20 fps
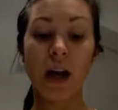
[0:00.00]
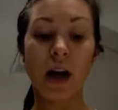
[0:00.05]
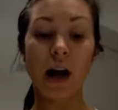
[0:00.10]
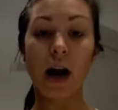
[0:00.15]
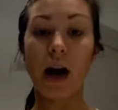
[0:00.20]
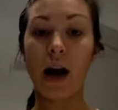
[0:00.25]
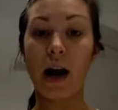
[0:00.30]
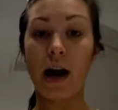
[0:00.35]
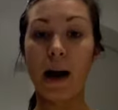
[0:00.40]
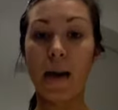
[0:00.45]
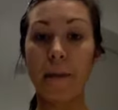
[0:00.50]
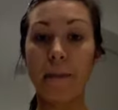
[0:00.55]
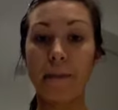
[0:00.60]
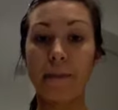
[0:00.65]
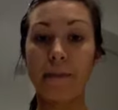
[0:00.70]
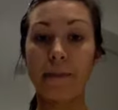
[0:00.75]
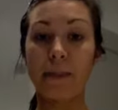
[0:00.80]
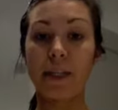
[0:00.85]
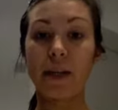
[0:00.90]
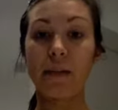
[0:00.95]

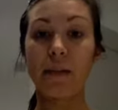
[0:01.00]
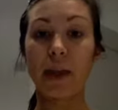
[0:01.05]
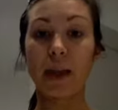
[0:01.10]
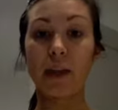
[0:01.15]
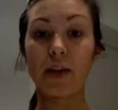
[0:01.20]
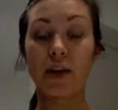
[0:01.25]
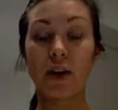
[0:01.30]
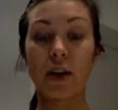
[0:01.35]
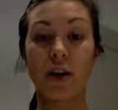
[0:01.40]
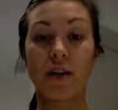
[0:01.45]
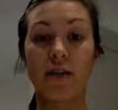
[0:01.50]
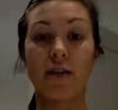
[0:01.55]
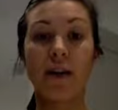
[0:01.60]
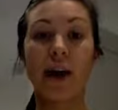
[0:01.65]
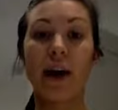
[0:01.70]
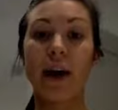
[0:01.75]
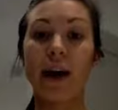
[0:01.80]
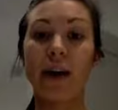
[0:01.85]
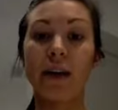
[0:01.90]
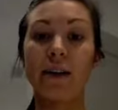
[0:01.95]
to make sure
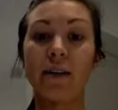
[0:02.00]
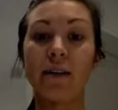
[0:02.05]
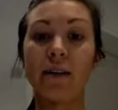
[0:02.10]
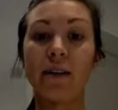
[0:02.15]
that